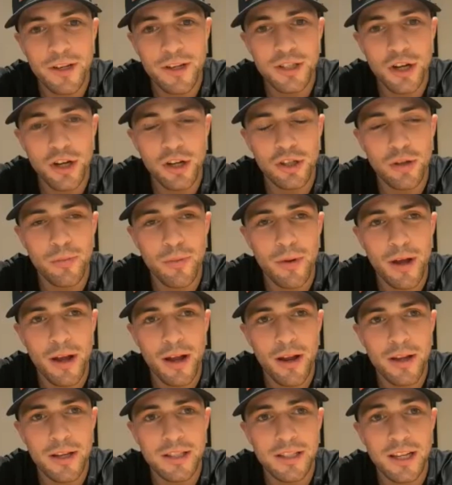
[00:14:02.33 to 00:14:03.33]
chocolate
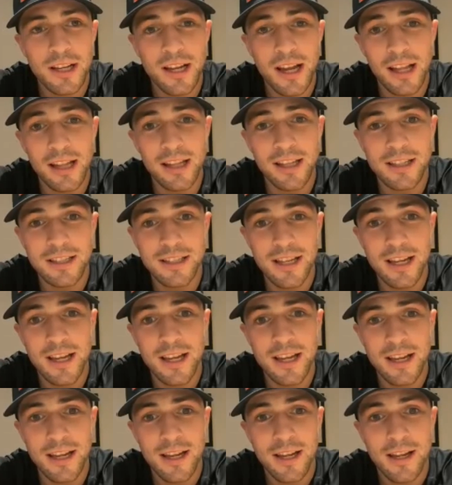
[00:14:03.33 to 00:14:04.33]
bars are Galaxy